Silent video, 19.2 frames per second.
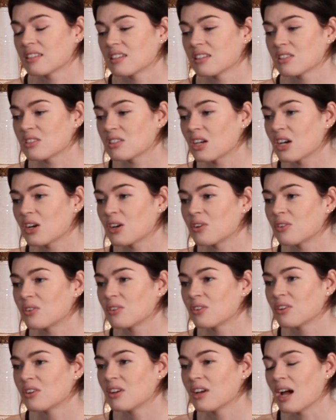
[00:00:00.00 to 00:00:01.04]
So
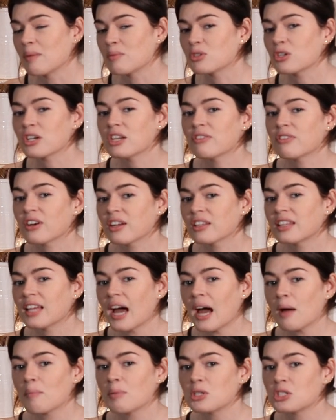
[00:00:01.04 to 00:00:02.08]
I'm sure you've heard
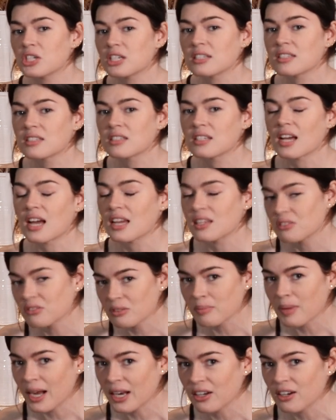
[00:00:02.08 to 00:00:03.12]
that, but just as a
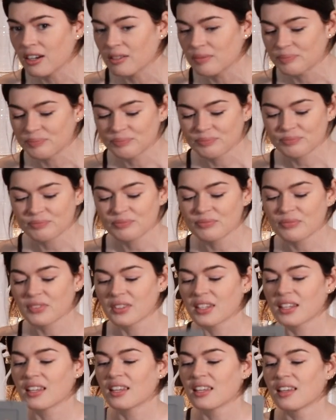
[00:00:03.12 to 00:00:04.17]
reminder.
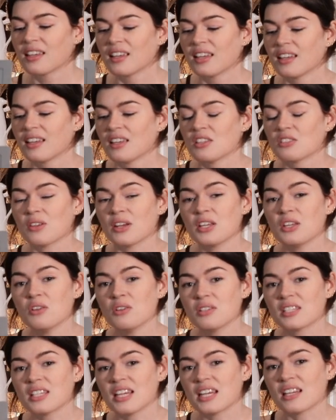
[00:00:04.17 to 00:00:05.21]
So I
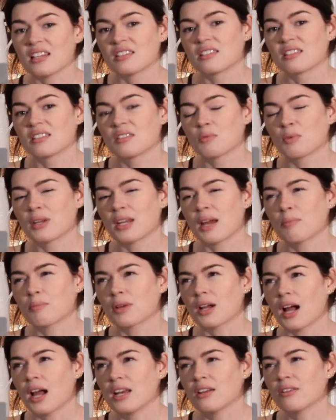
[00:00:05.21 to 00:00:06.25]
use this when I'm
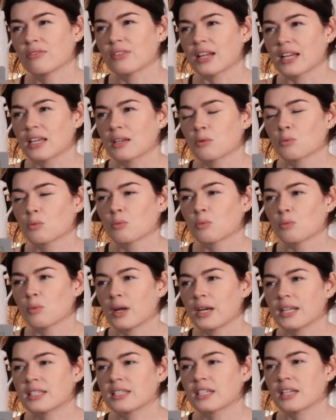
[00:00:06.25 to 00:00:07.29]
kind of like
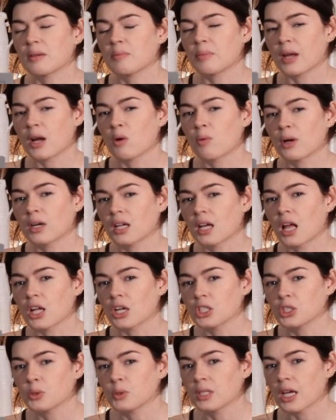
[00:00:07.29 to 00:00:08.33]
wanting to compare one
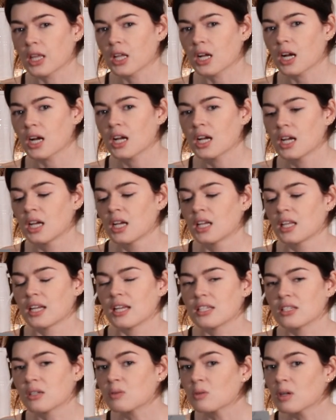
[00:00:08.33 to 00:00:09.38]
color to another.
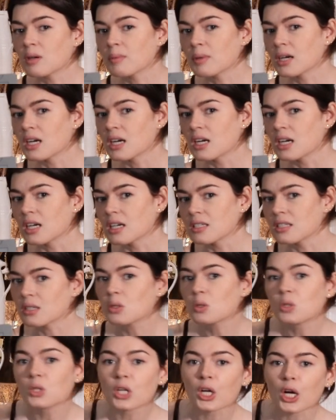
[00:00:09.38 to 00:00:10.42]
Is it warmer? Is it
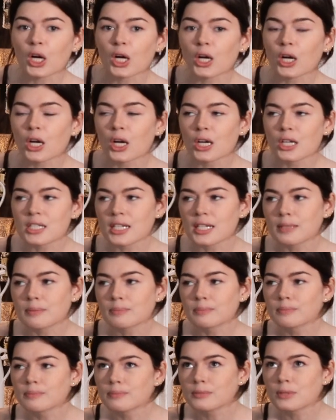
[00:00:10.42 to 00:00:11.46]
cooler? Is it,
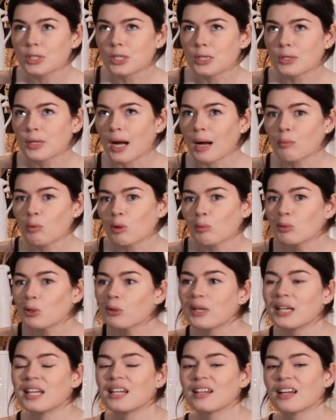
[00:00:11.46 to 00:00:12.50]
you know, got more blue
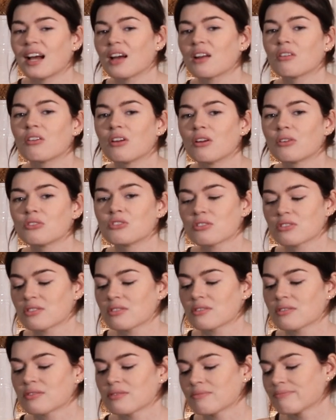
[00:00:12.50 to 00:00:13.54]
in it? I don't know,
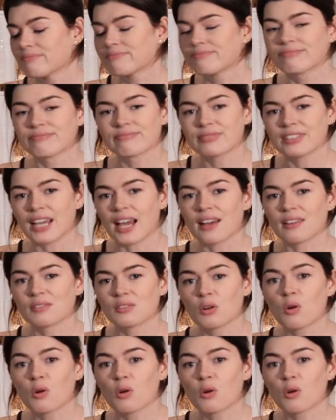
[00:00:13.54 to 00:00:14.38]
just, yeah.